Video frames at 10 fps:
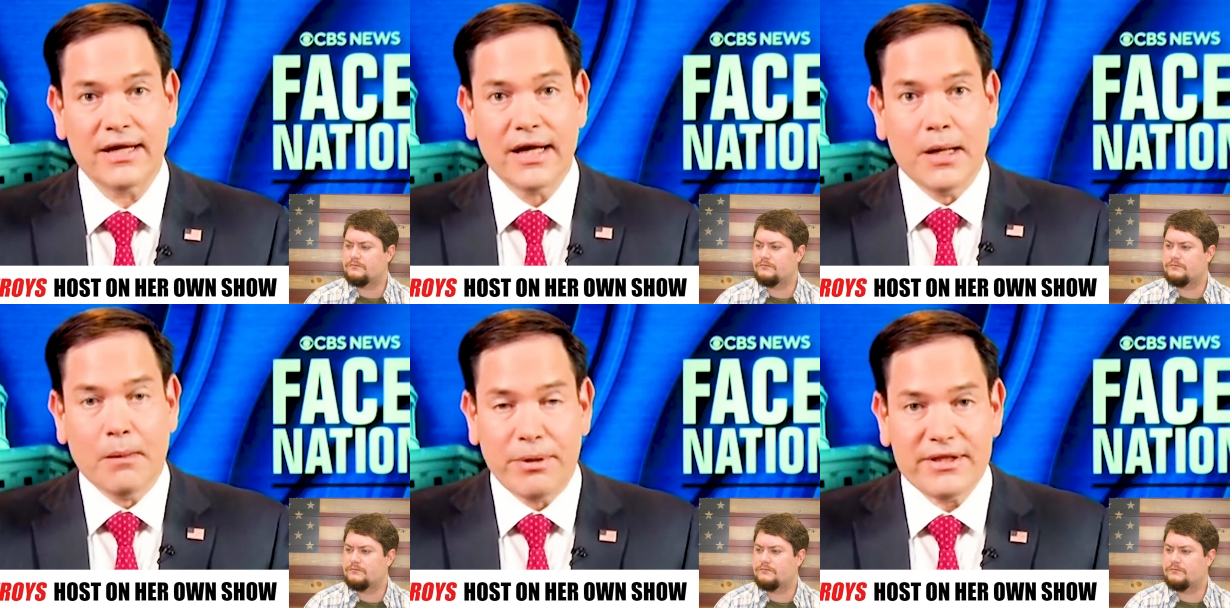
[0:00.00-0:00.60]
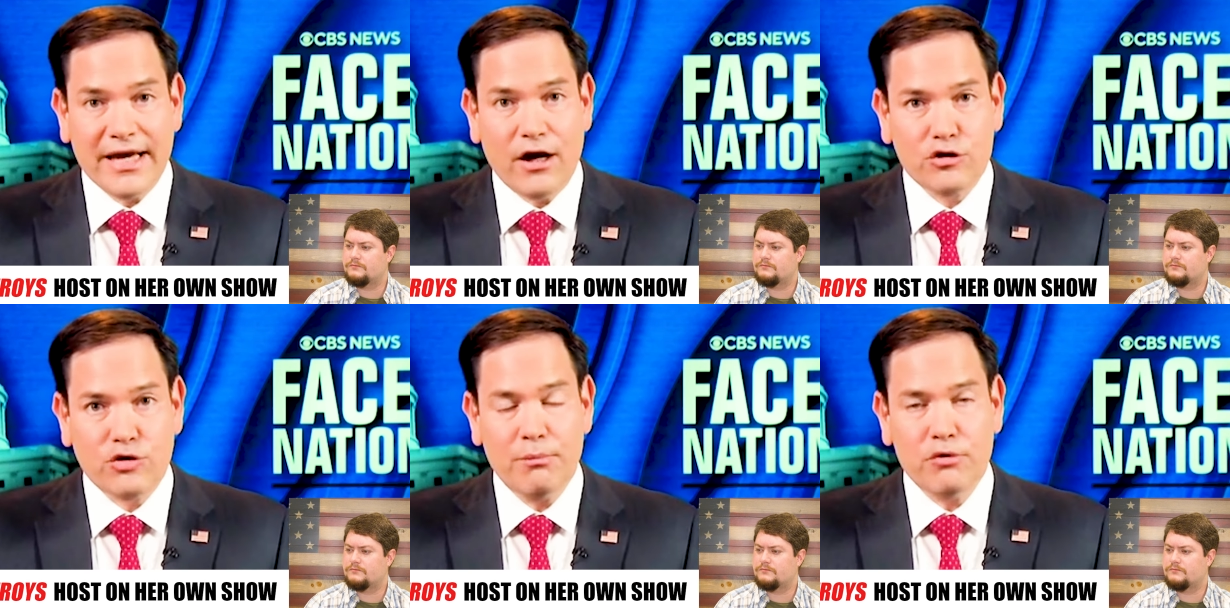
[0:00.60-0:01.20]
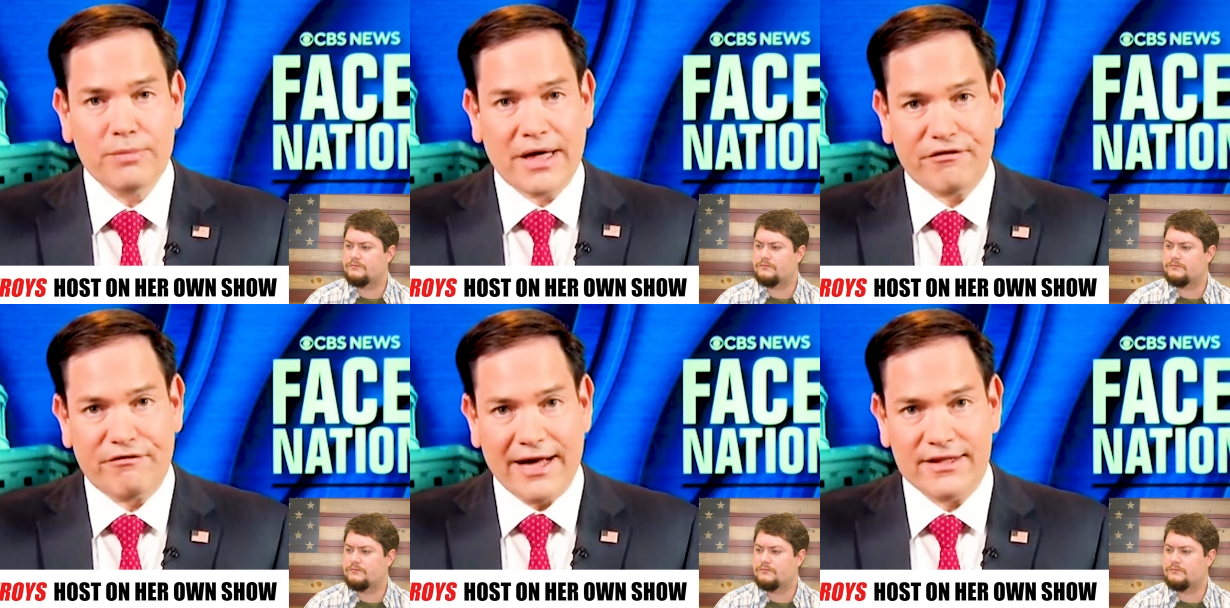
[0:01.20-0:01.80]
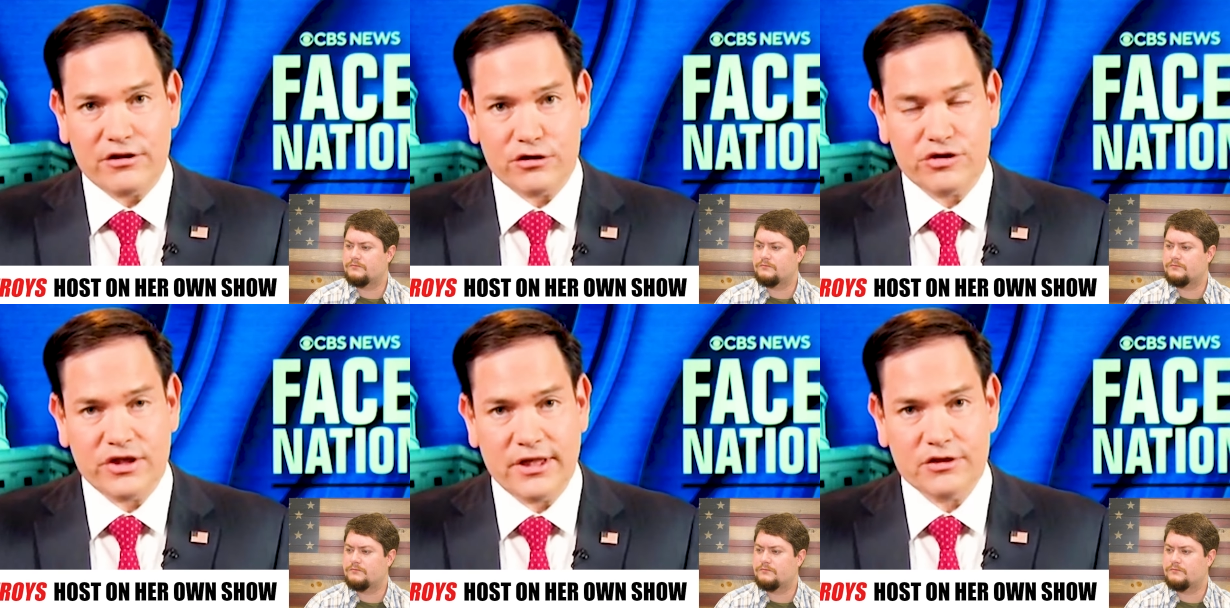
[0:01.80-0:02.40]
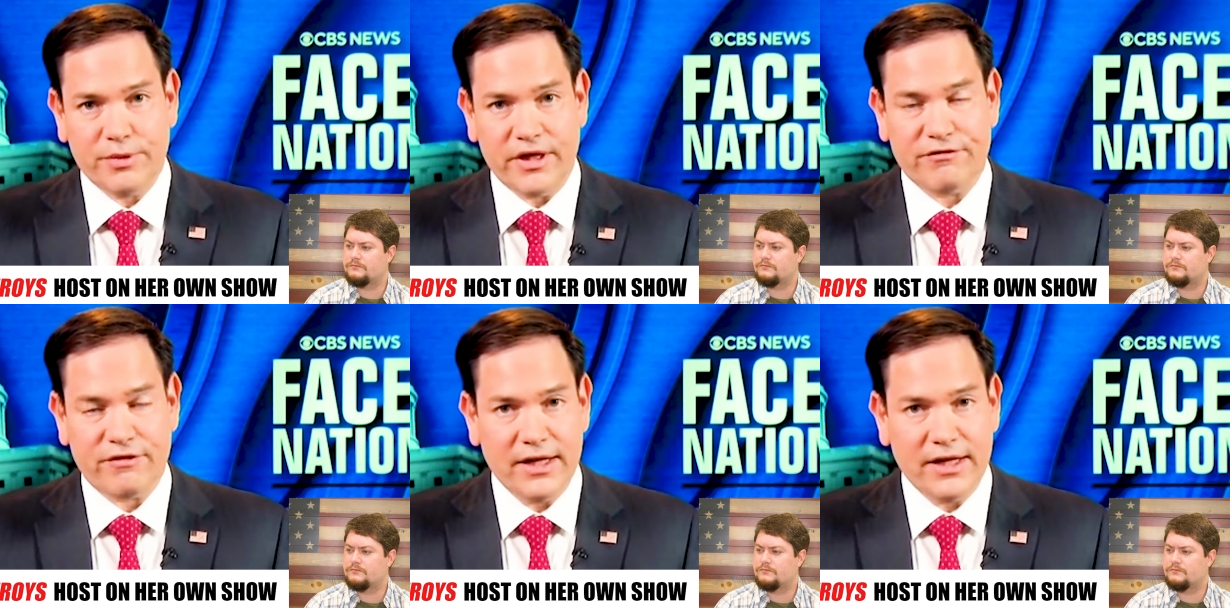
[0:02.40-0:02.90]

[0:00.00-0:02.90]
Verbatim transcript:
Speaker 1: but they are troubled by the fact that their city is being flooded.